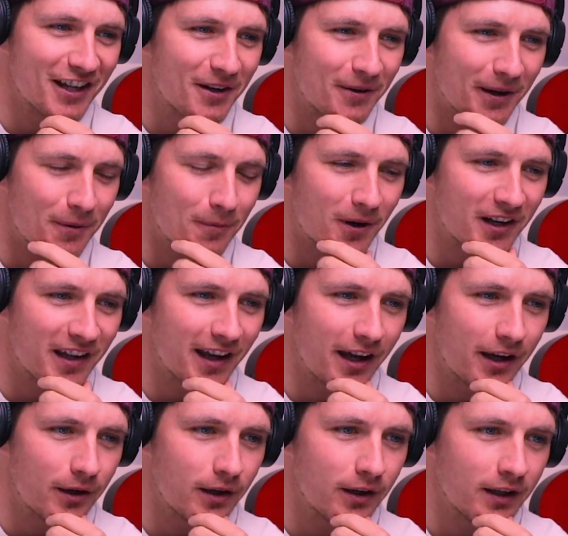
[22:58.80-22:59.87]
quite work it
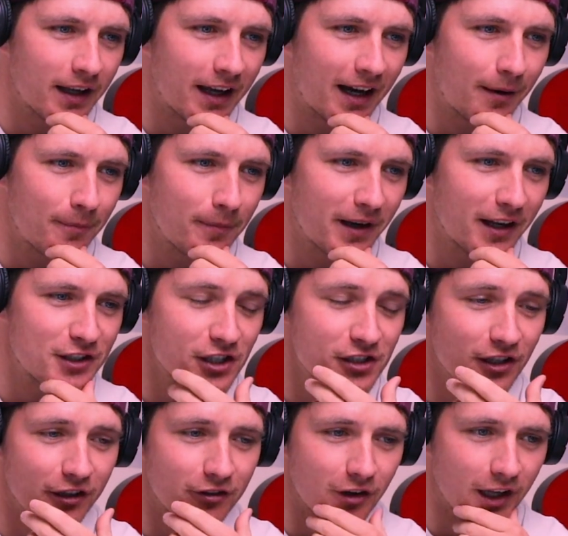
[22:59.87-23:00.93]
out. But it
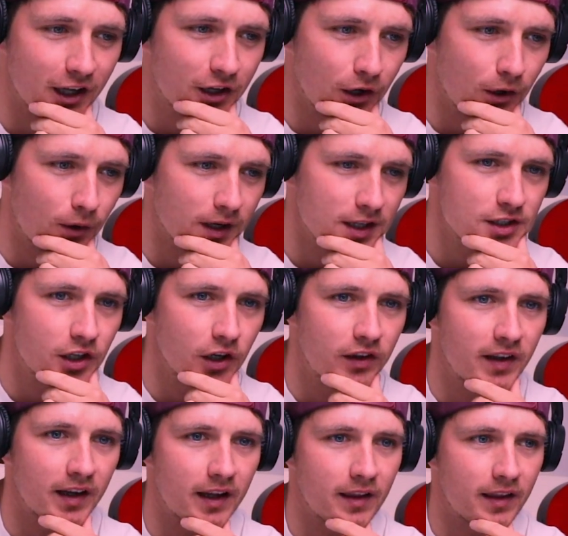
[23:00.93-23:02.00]
just looked really cool, and it's
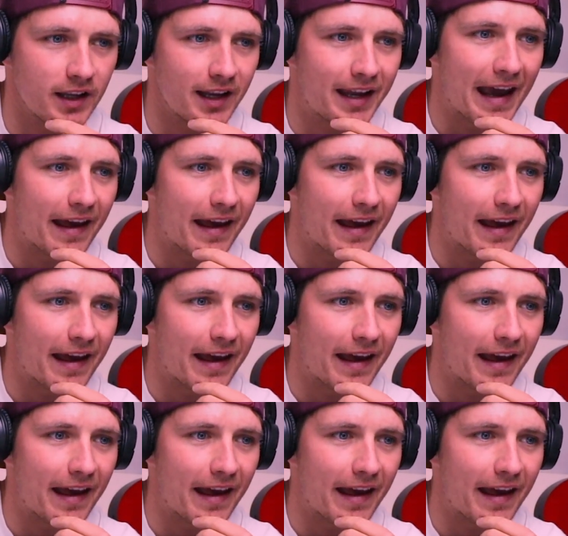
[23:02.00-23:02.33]
good that you